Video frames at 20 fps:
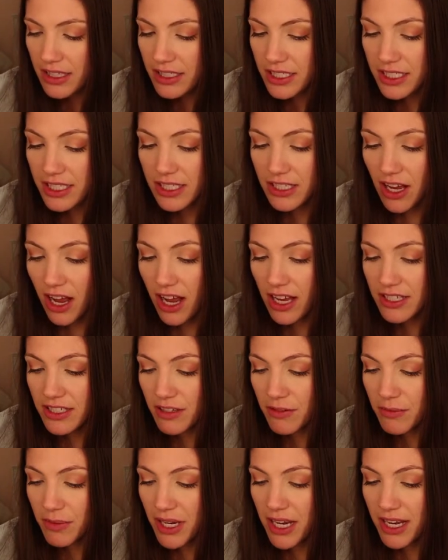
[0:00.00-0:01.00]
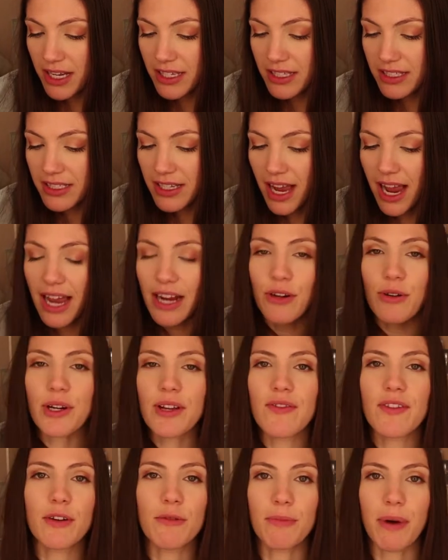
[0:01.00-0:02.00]
This is awesome because I don't
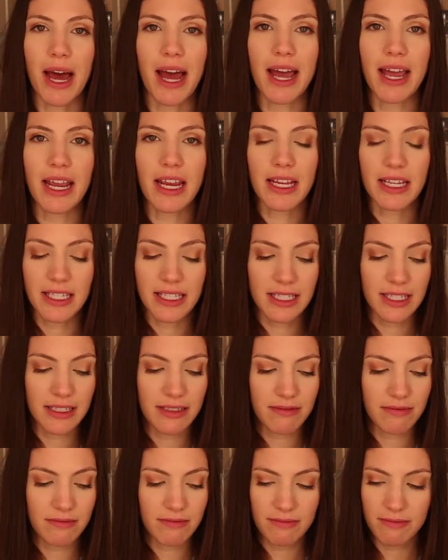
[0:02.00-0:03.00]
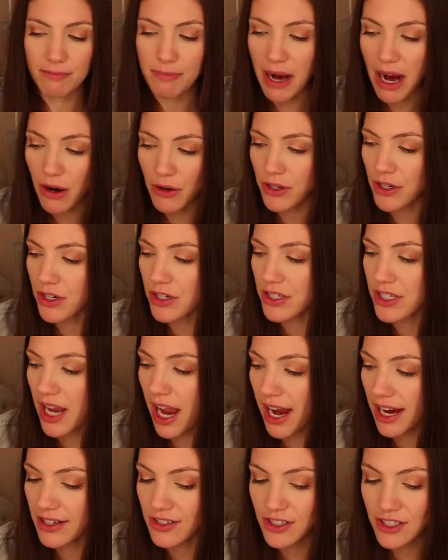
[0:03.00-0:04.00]
even buy powders.
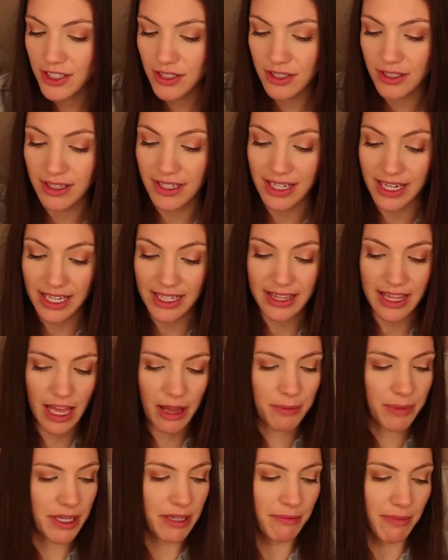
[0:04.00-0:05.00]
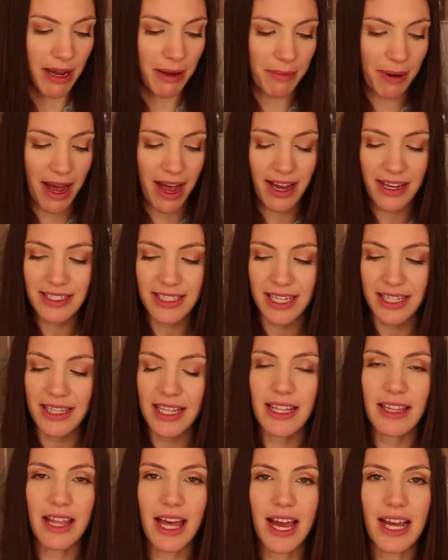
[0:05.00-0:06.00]
I just get them in my box and
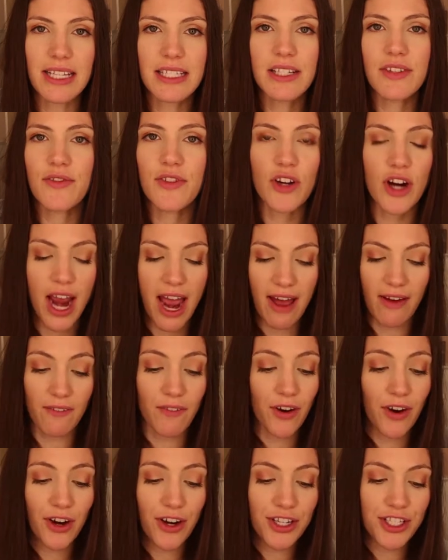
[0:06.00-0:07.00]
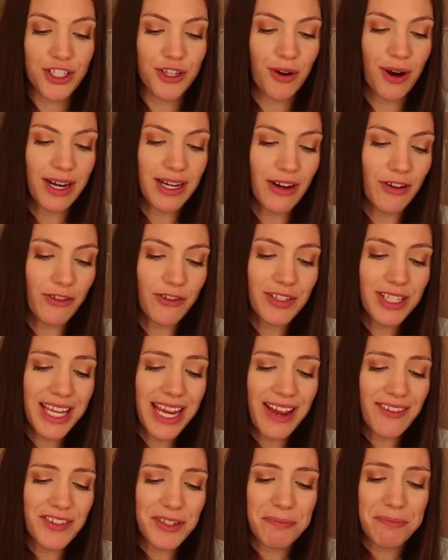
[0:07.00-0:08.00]
they last forever, so I never
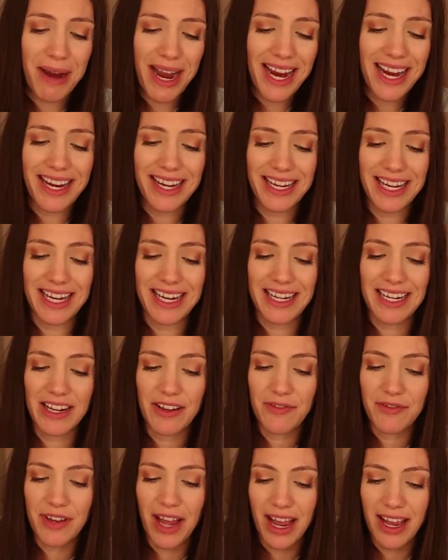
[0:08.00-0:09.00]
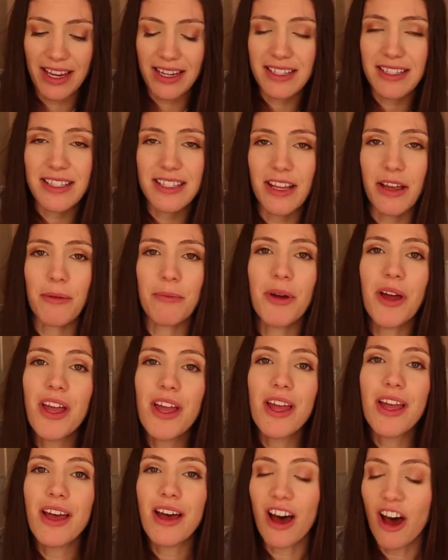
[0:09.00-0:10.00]
really have to buy any. And I've gotten some
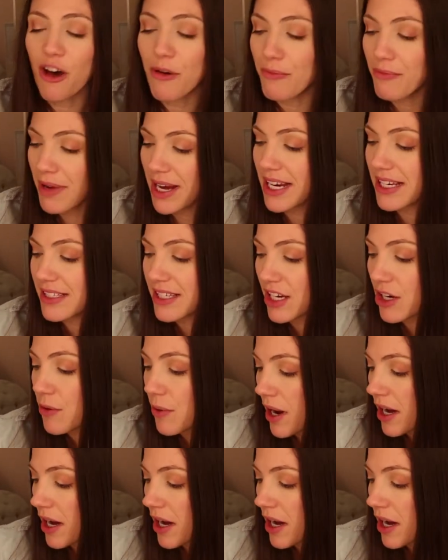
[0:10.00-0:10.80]
amazing